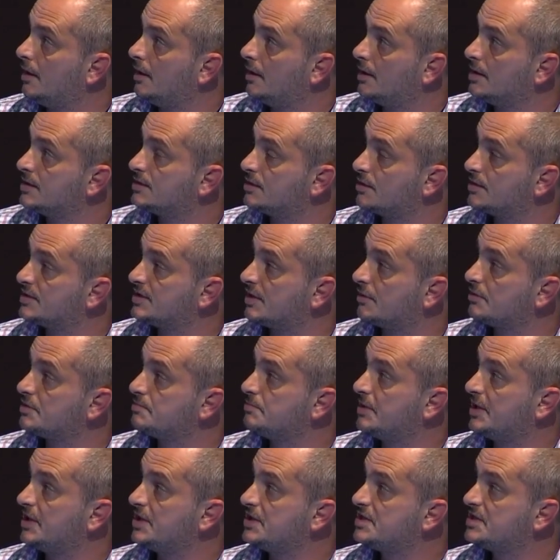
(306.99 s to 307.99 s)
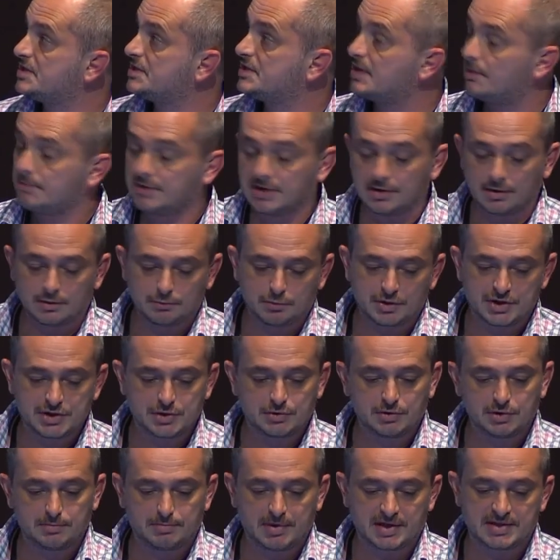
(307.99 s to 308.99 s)
So there is many determinants which
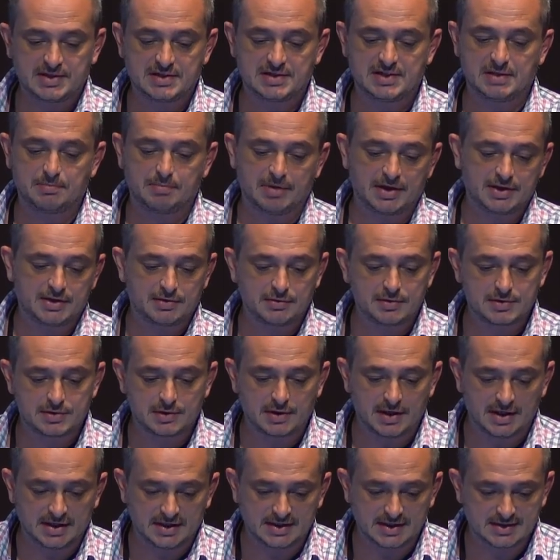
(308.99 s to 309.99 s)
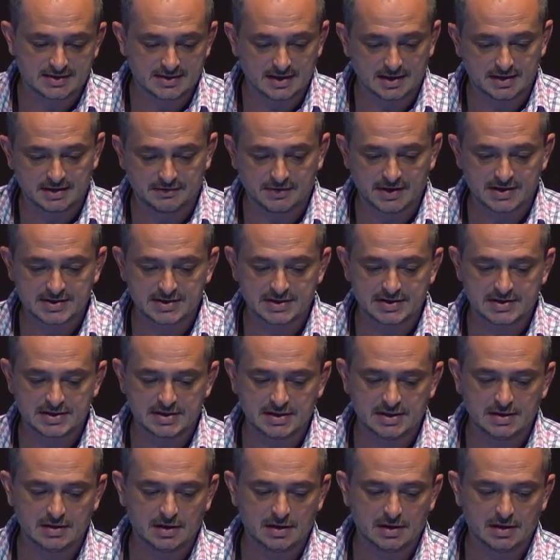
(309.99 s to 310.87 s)
could participate to the NK cell diversity.